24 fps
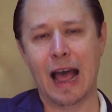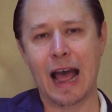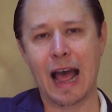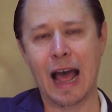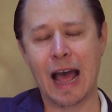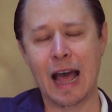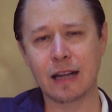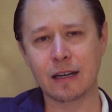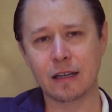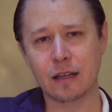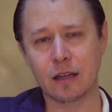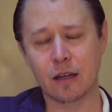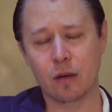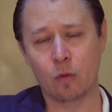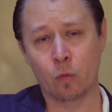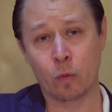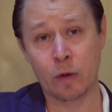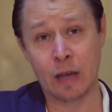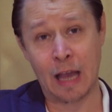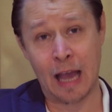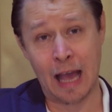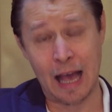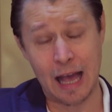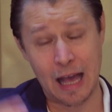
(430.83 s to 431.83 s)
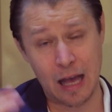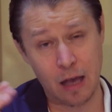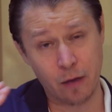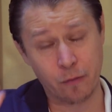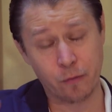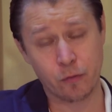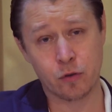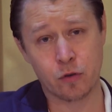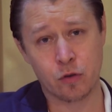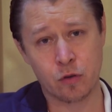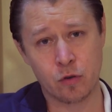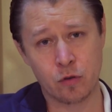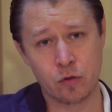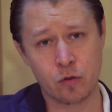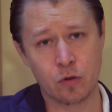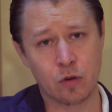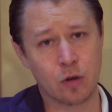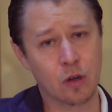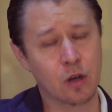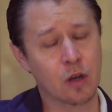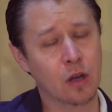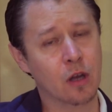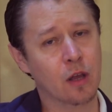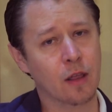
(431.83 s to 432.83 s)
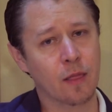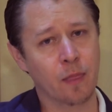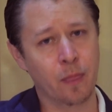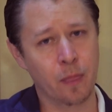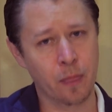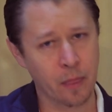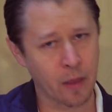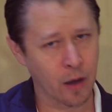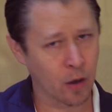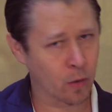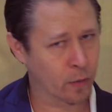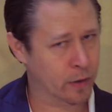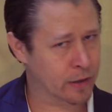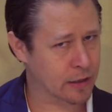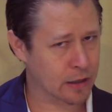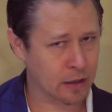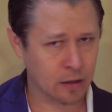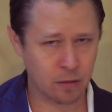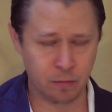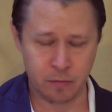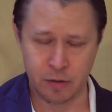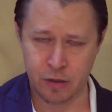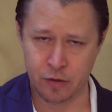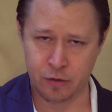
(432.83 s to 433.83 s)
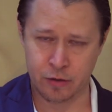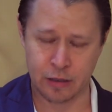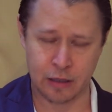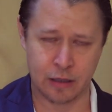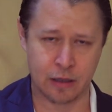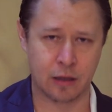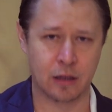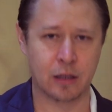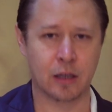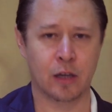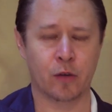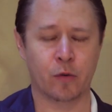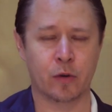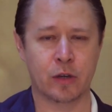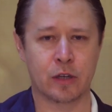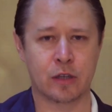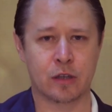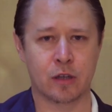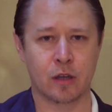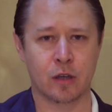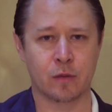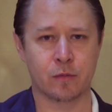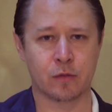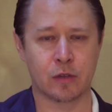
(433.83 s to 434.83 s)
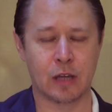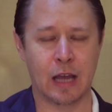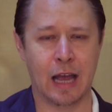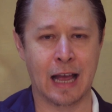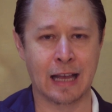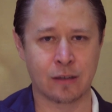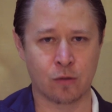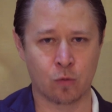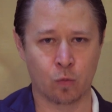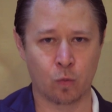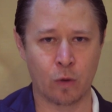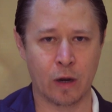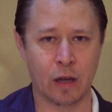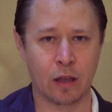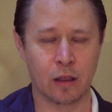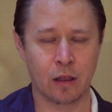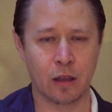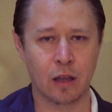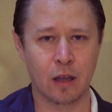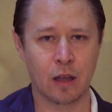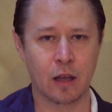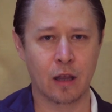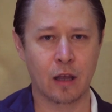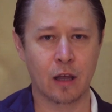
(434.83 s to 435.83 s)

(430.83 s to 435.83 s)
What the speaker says: And we have to know it in music theory terms as well.